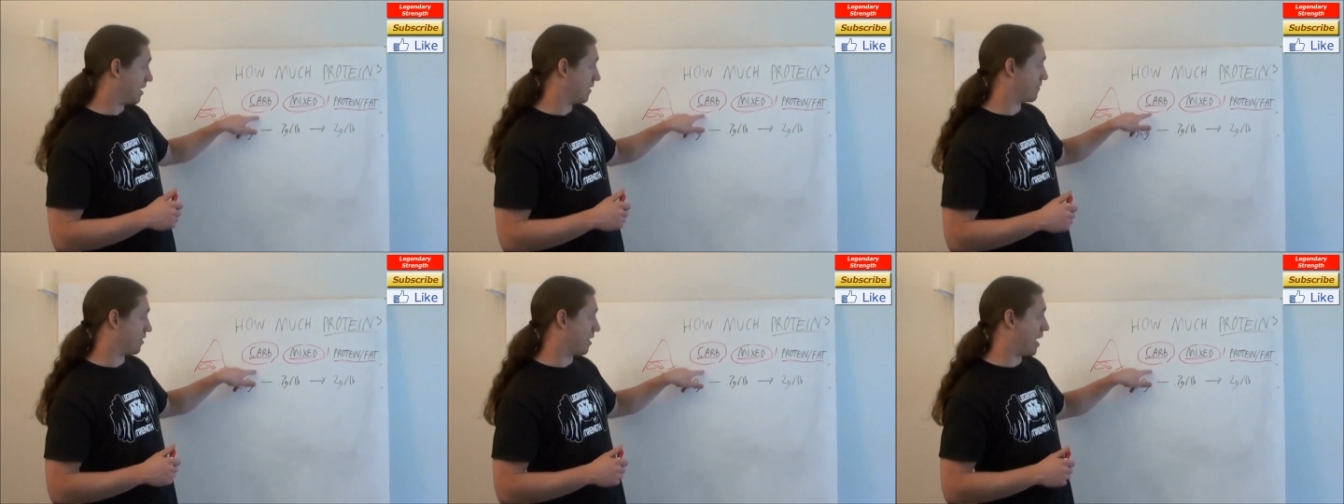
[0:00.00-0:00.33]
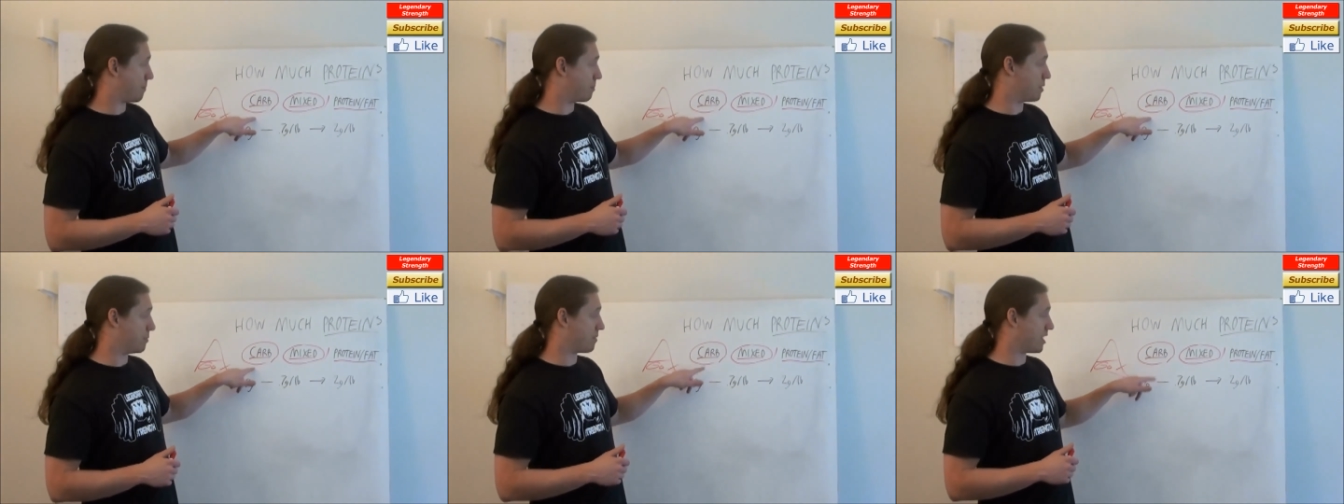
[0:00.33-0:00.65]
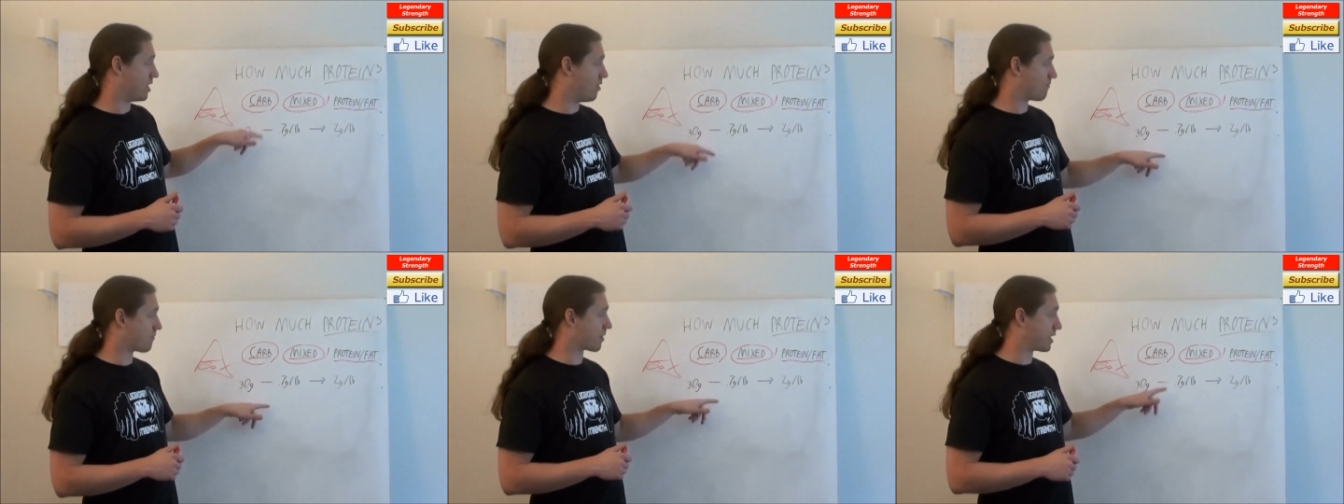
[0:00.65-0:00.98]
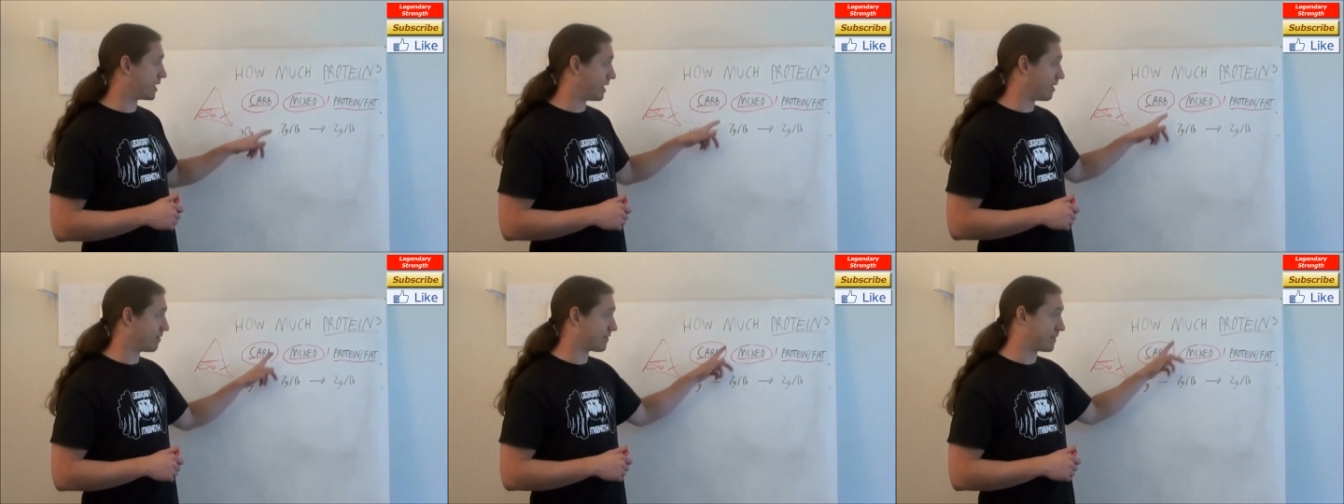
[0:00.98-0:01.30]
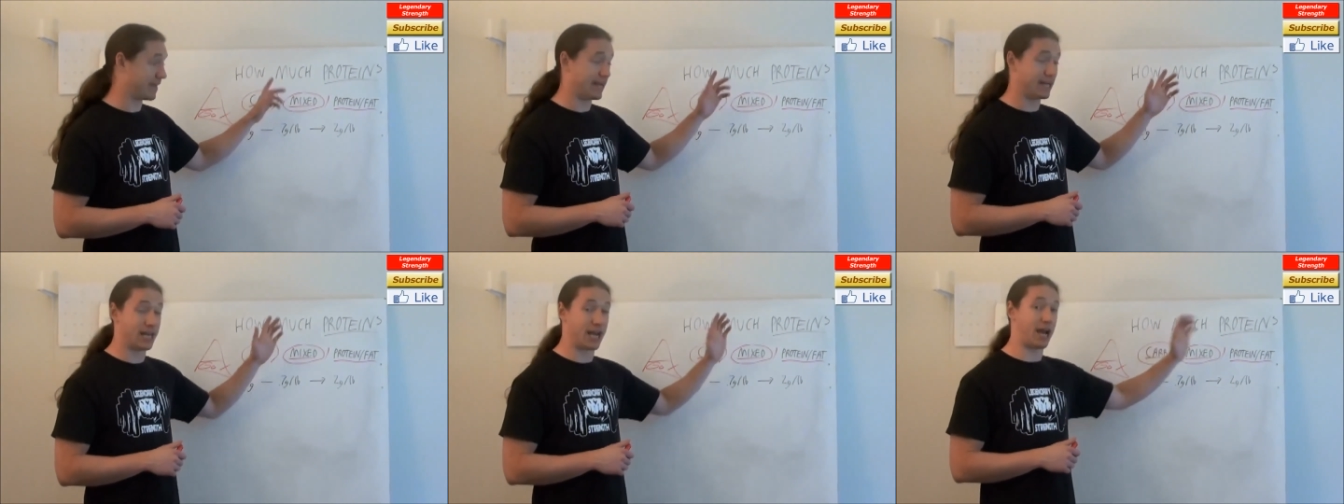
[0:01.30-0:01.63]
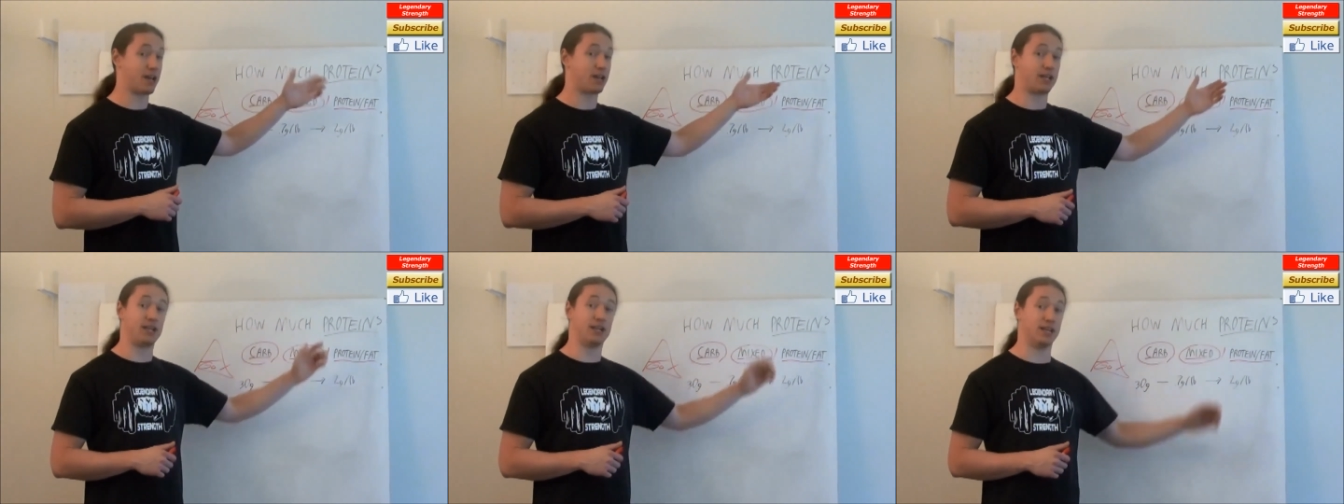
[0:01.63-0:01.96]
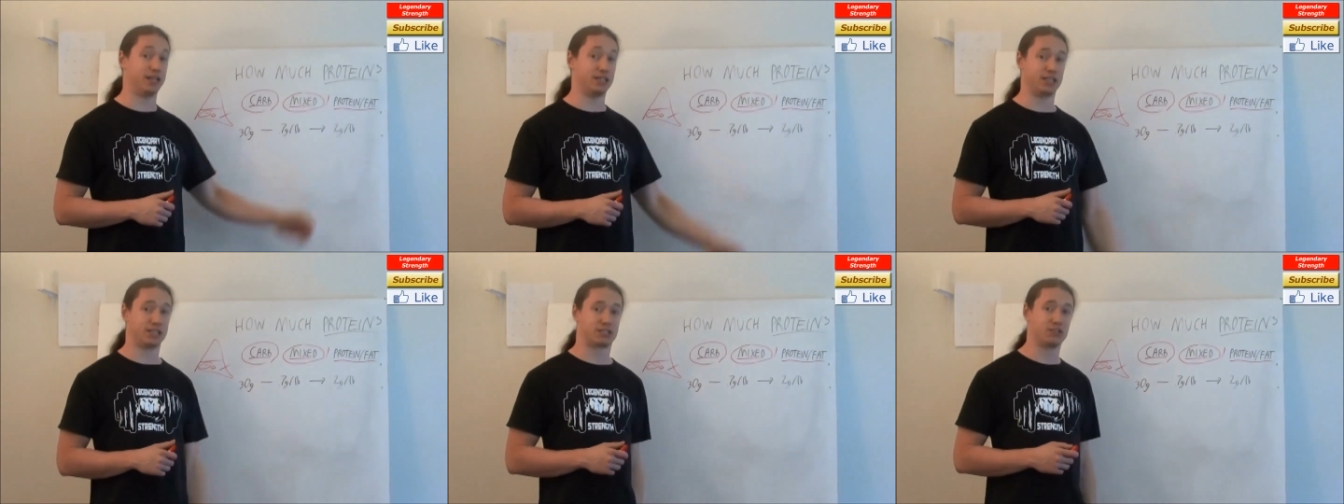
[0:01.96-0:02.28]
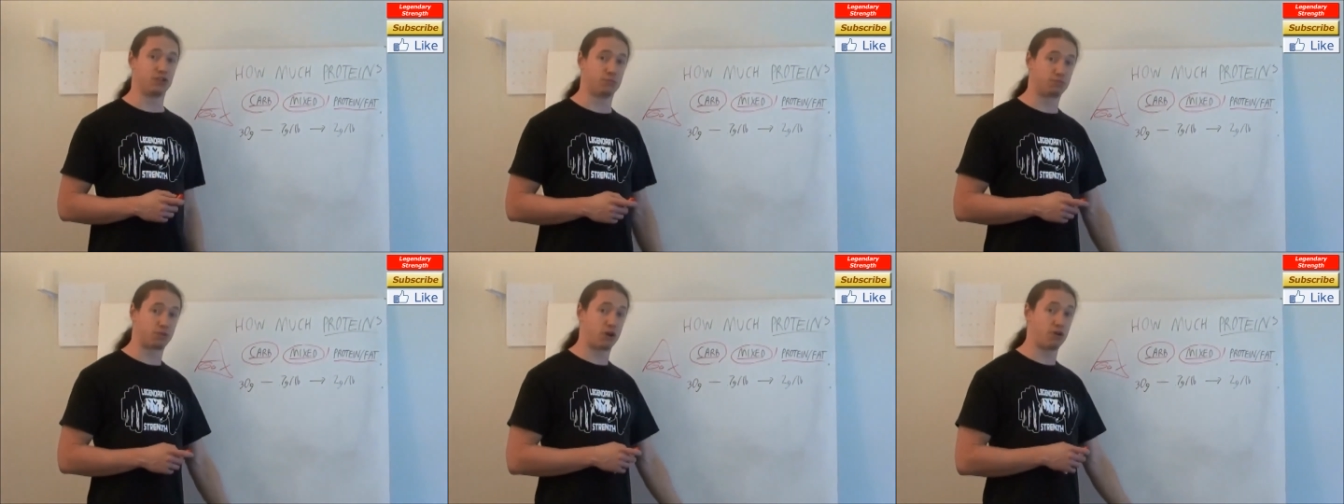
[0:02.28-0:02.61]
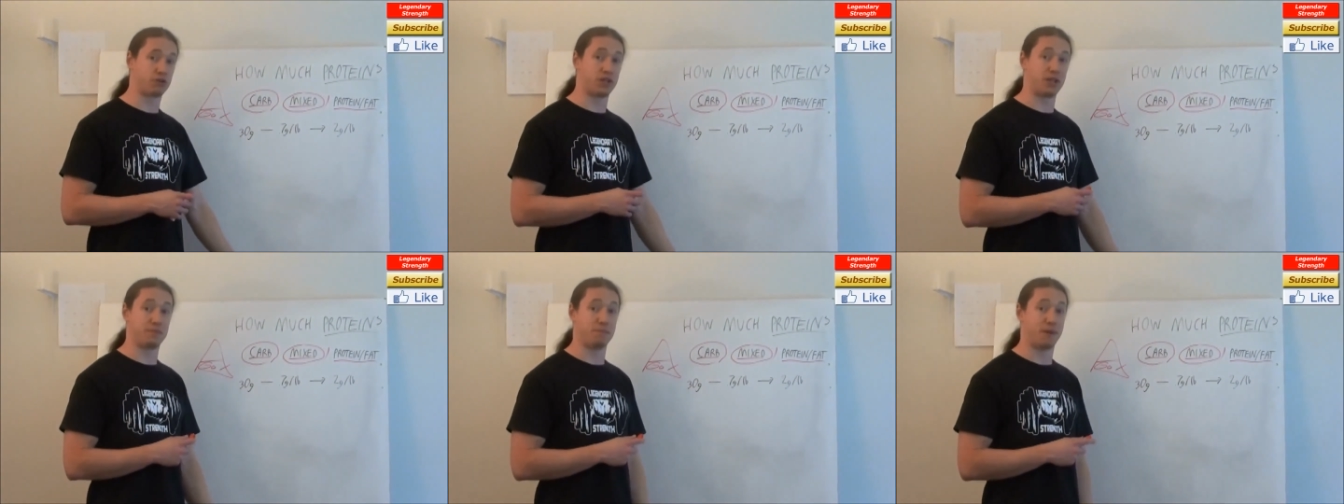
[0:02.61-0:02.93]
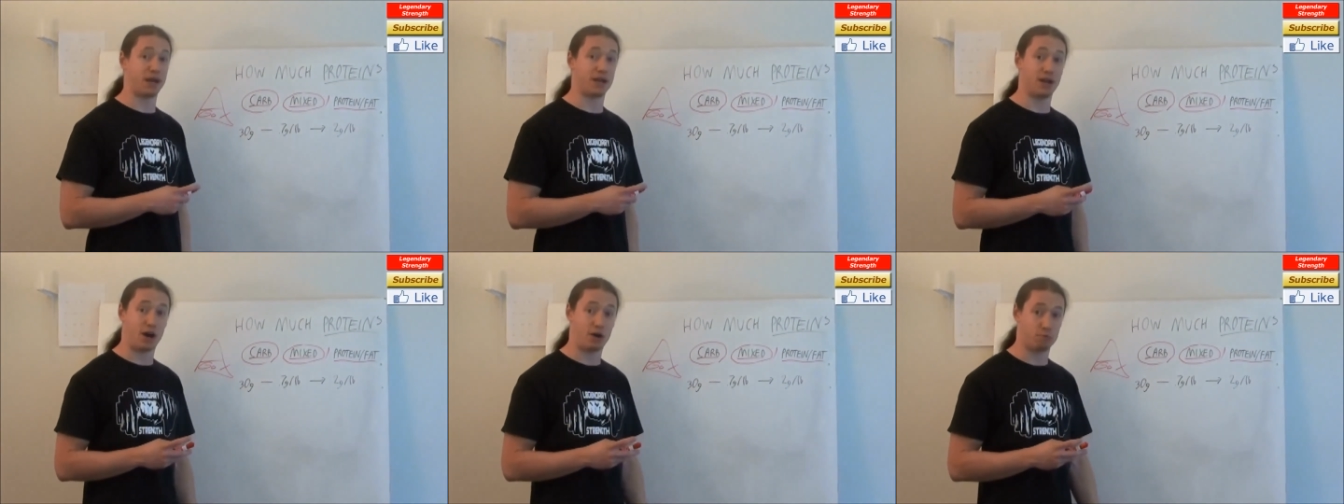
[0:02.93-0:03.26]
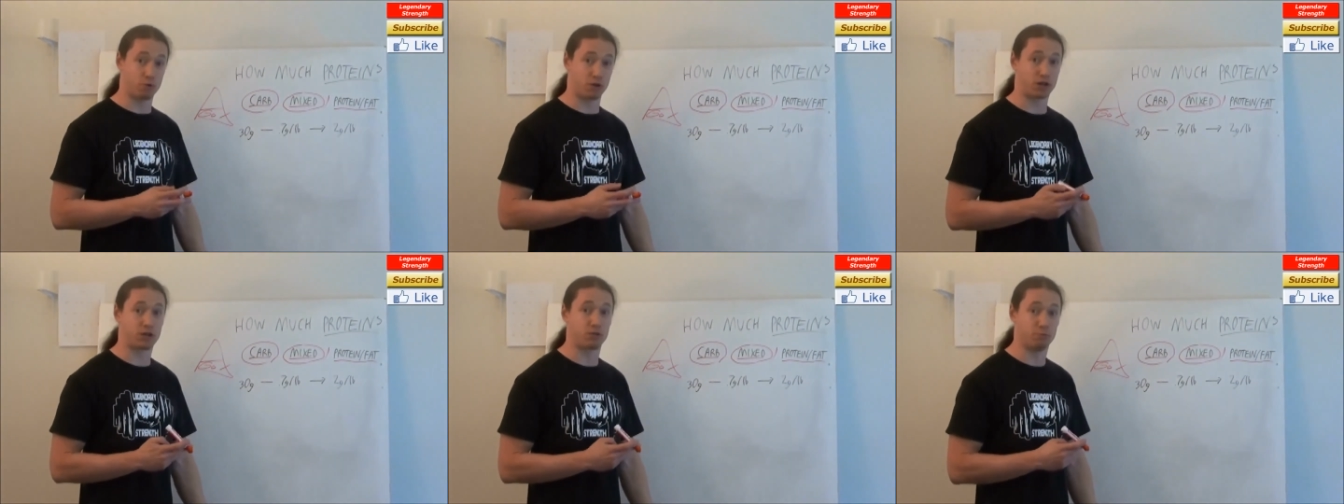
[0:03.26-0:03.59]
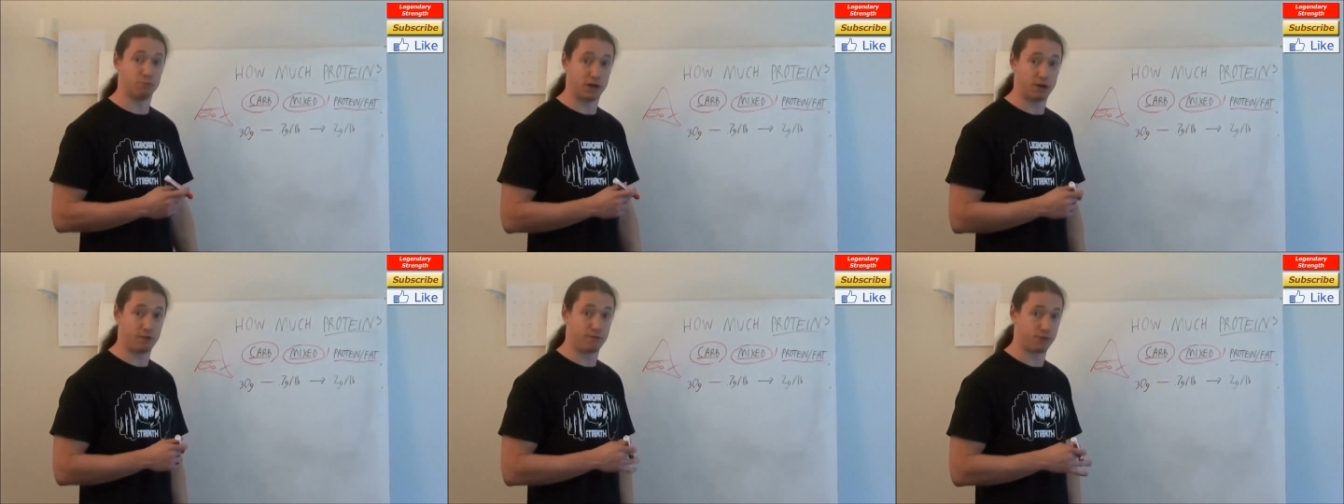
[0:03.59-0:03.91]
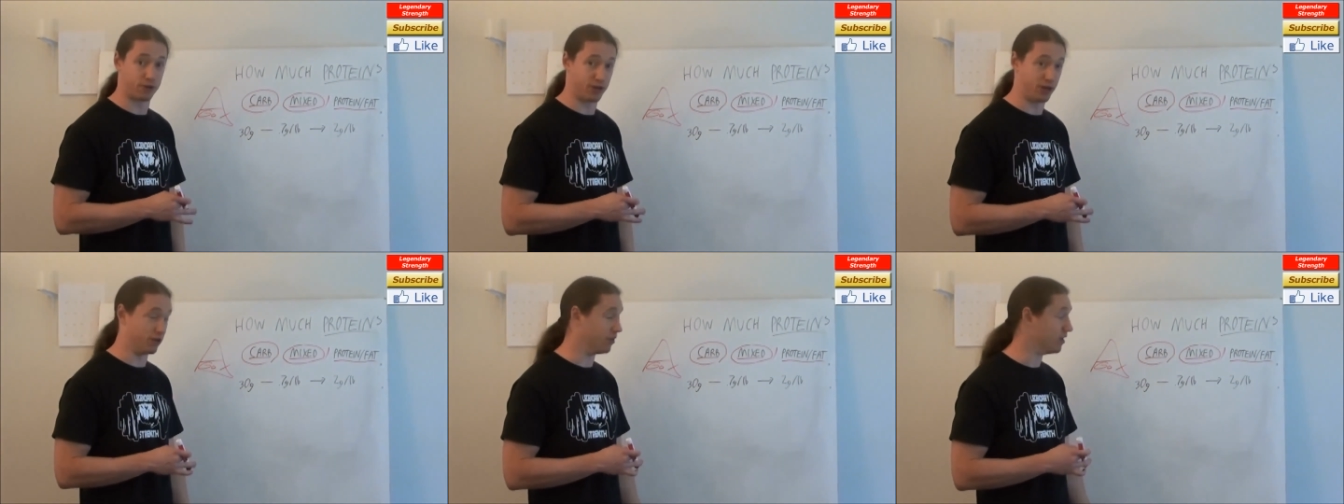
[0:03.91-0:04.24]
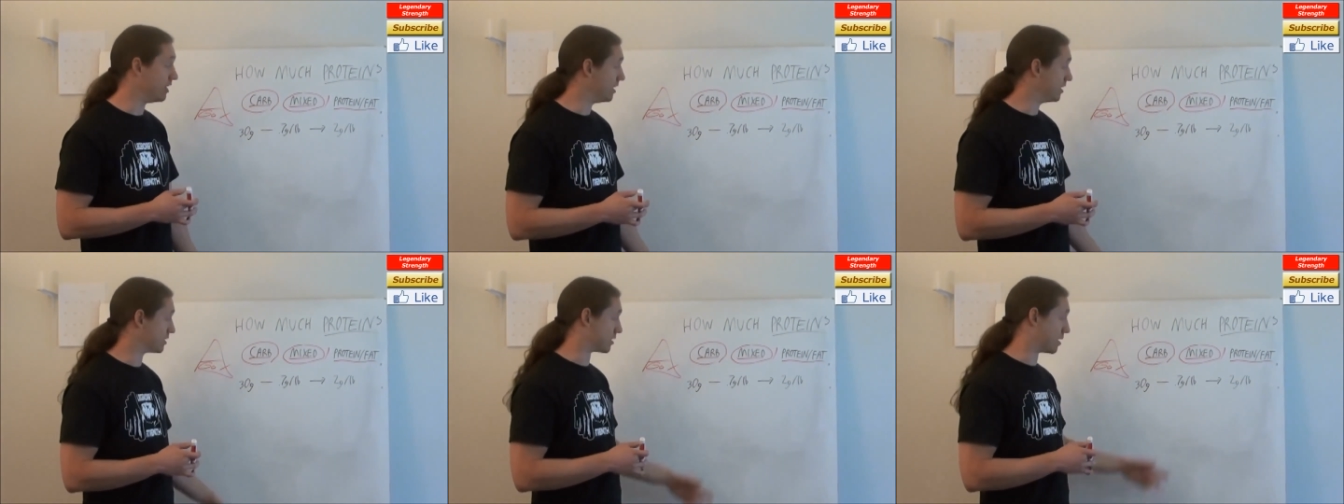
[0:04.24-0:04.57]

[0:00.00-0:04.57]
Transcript: If you happen to be over here, then adding additional protein may not work well for you.